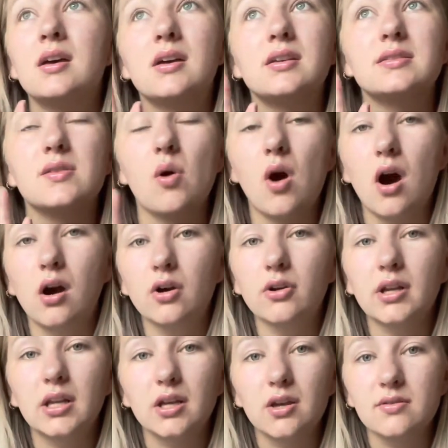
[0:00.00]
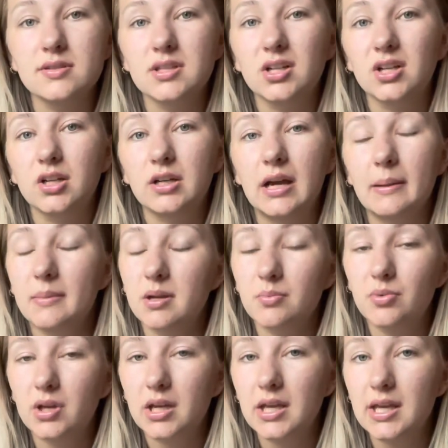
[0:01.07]
So all credit goes to her. I'm gonna
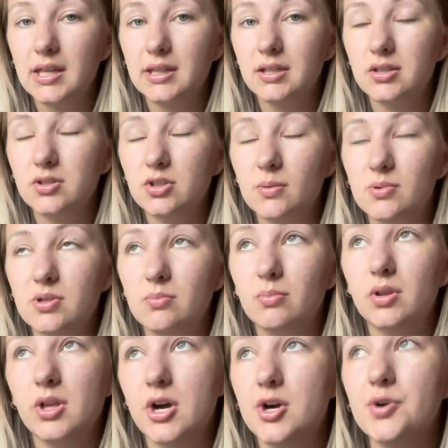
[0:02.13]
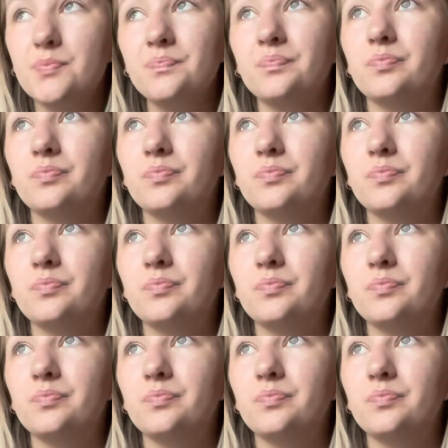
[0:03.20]
put it in the description below.